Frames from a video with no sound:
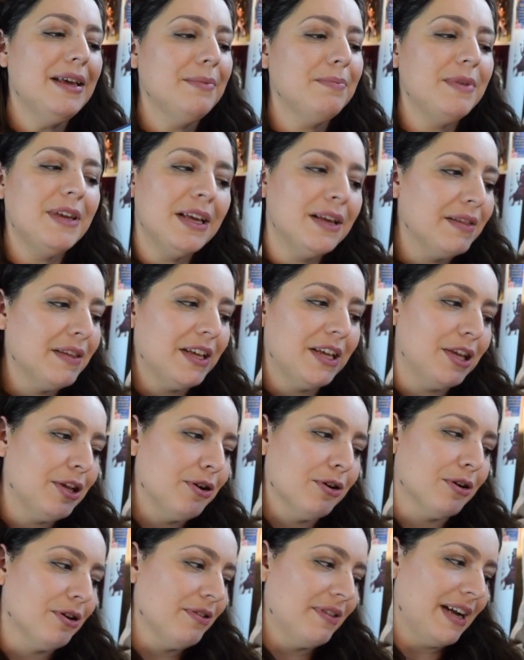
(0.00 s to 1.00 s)
Being the geek
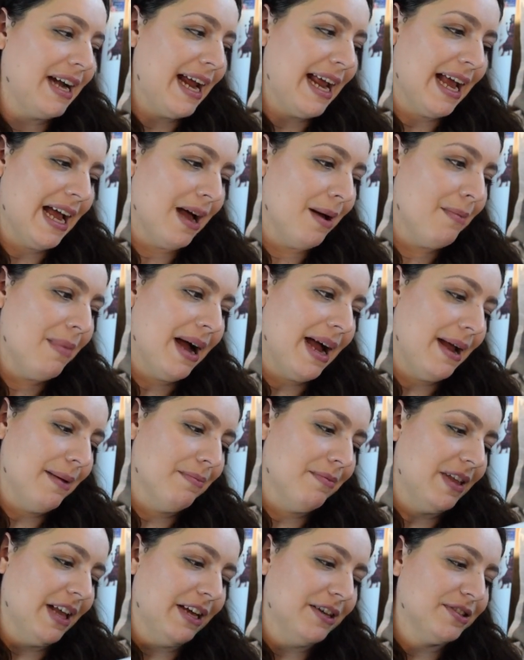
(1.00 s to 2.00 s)
girl that I am,
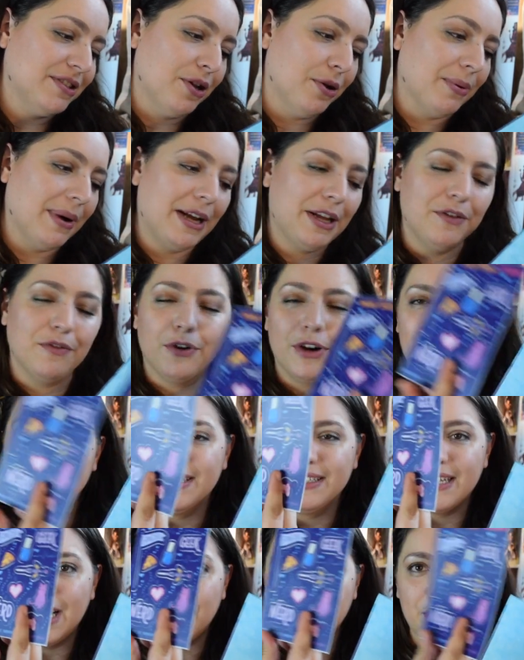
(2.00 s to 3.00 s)
I'm like so ready for it. They
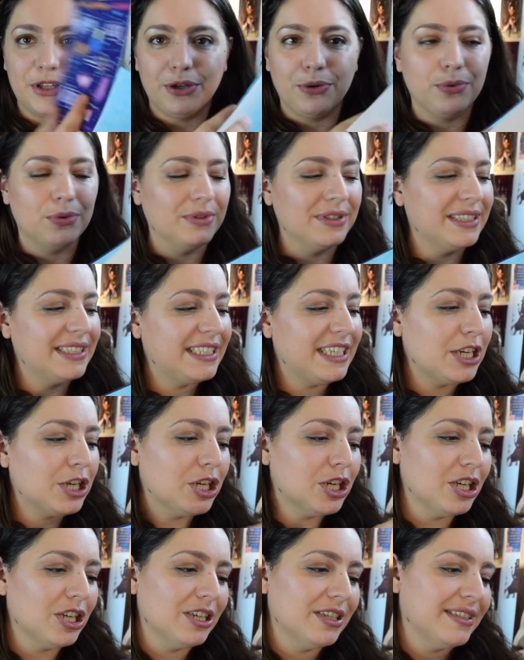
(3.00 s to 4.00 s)
sent really cool
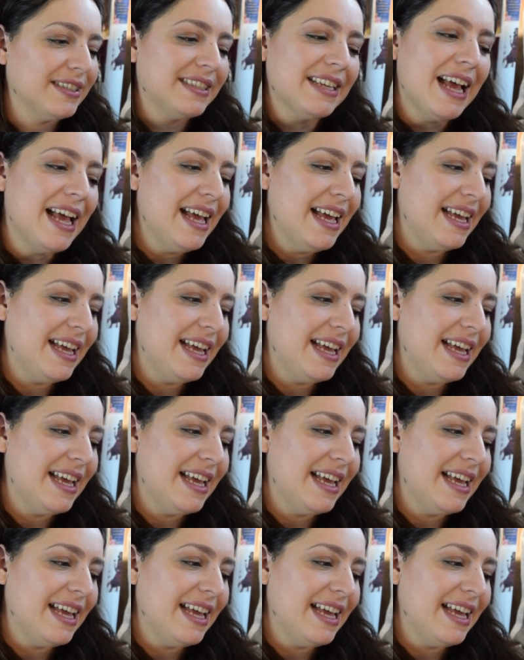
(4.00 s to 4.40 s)
stickers.